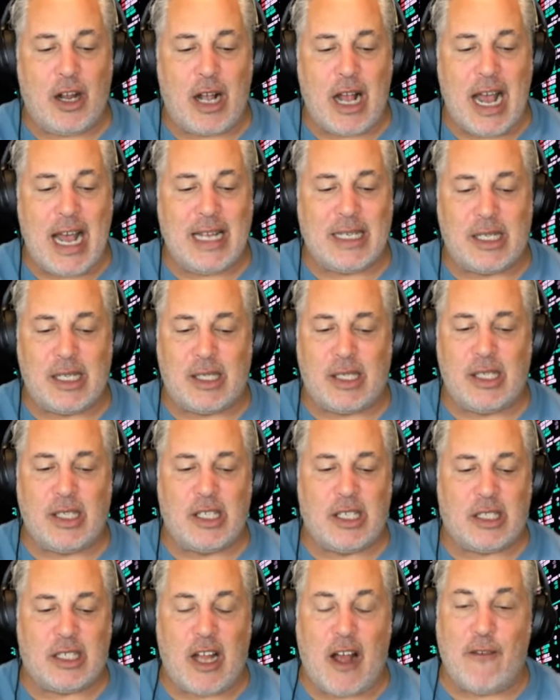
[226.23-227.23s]
guys. This
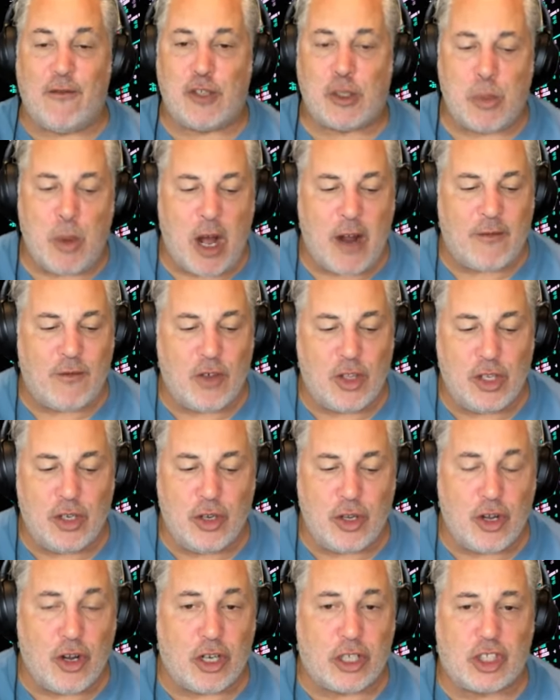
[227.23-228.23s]
is a tough spot for the
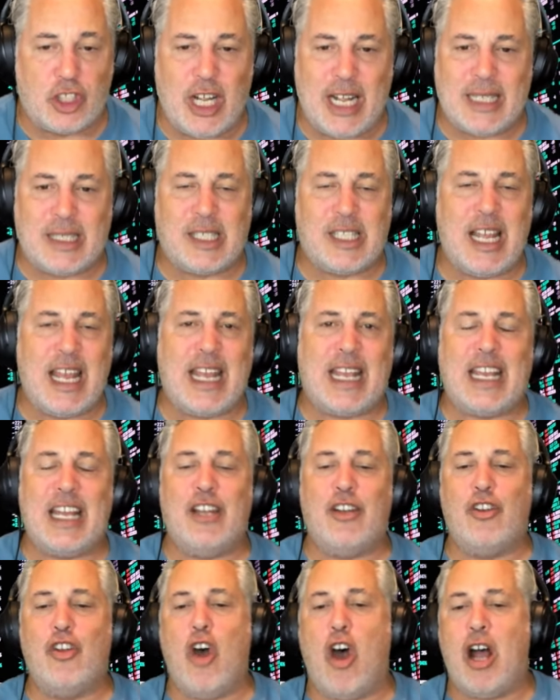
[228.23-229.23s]
New York Jets. They
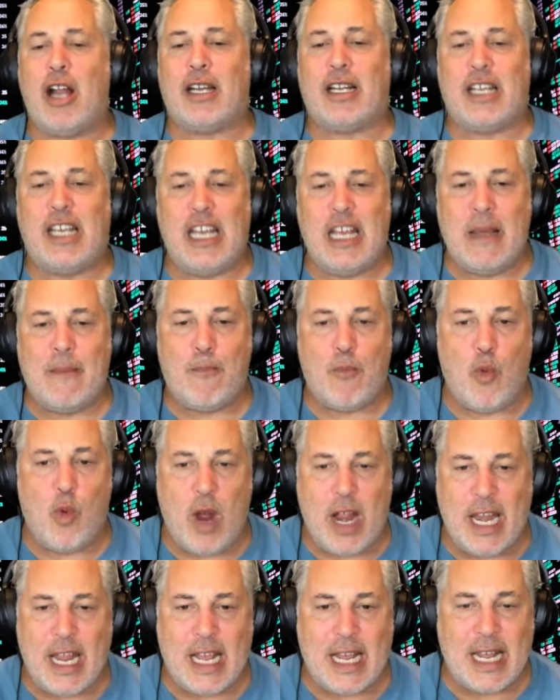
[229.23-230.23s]
cannot keep
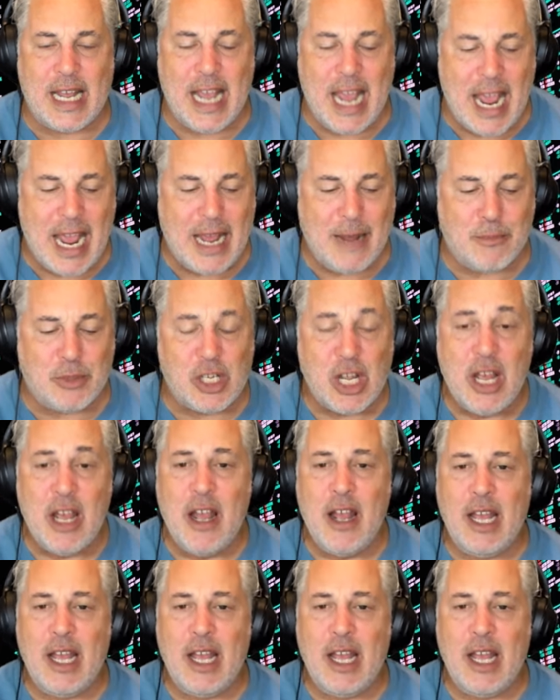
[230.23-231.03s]
winning games.